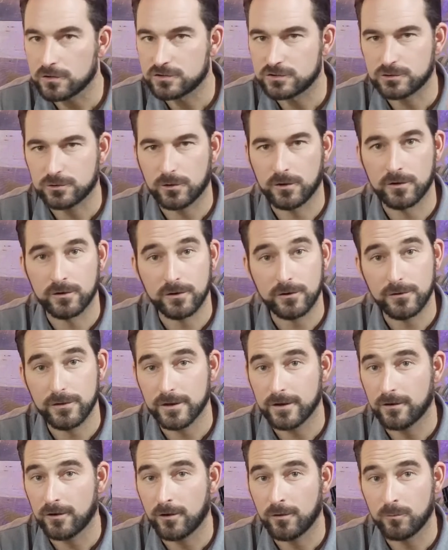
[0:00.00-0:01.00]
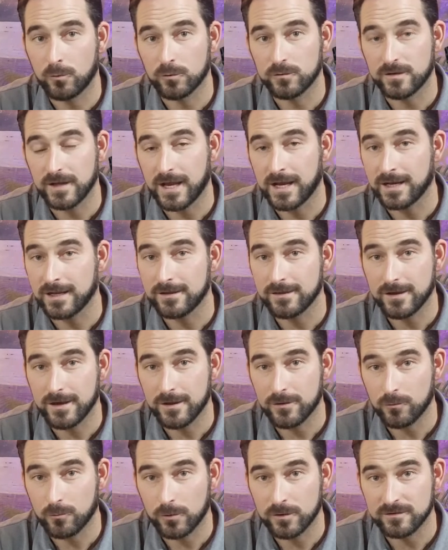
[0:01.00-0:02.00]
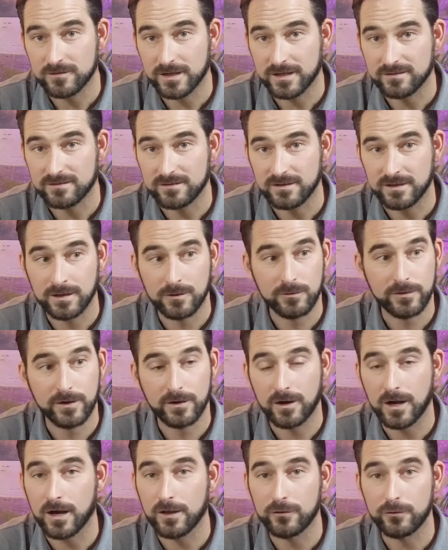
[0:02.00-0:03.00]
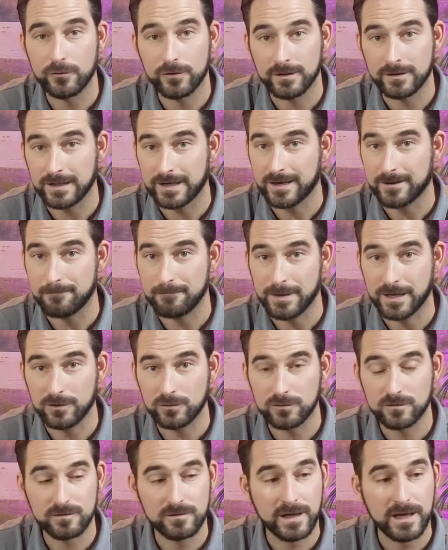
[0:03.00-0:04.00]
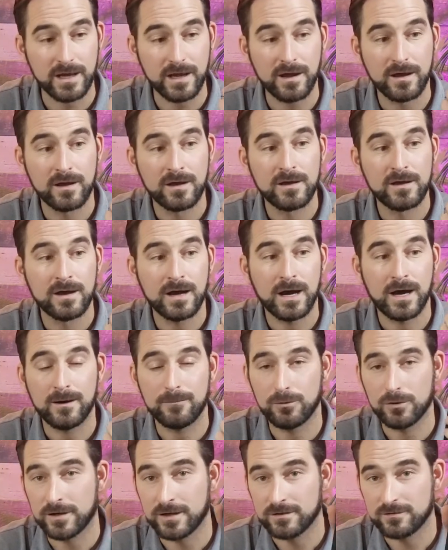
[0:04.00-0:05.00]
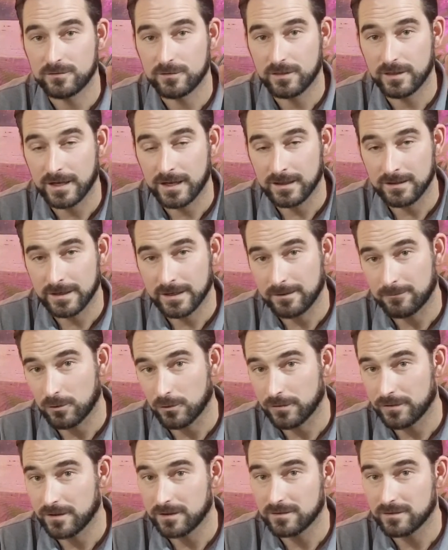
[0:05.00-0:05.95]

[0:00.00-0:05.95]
stronger than almost any of the other ones I've seen out there other than like a metal stake. Uh, but the nice thing I like about